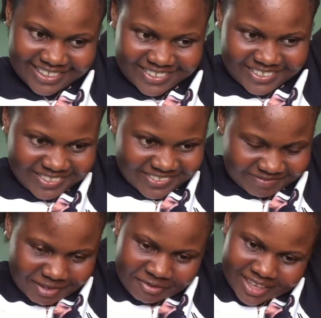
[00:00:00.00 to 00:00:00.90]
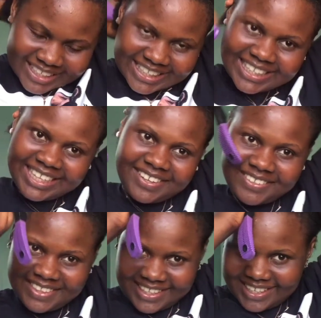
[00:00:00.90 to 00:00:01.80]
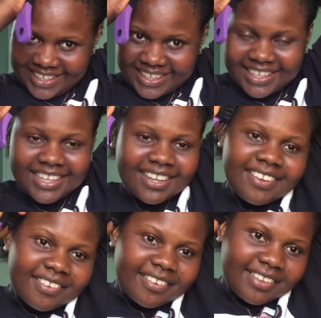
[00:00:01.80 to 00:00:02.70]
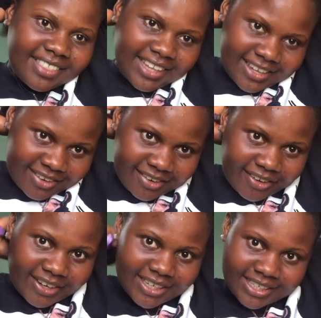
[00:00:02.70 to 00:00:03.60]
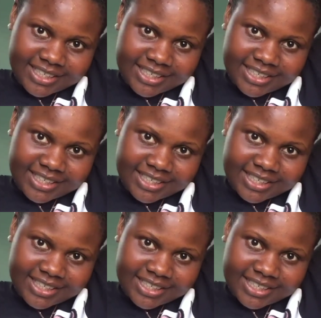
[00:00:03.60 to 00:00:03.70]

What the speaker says: was perfectly healthy. We thank God.